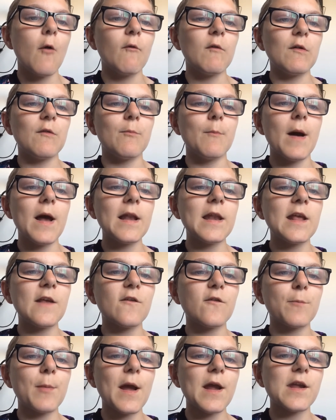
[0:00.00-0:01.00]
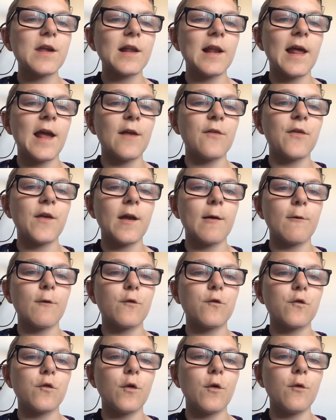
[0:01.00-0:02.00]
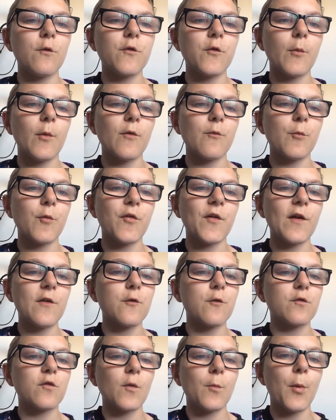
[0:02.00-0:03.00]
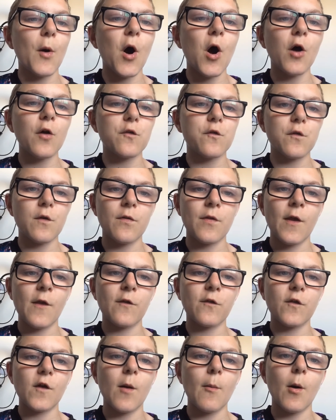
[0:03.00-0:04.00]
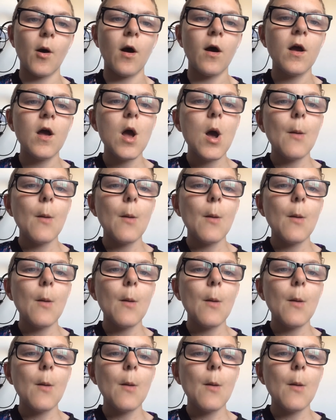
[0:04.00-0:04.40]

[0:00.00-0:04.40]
with many speculating it was due to his potential departure this summer.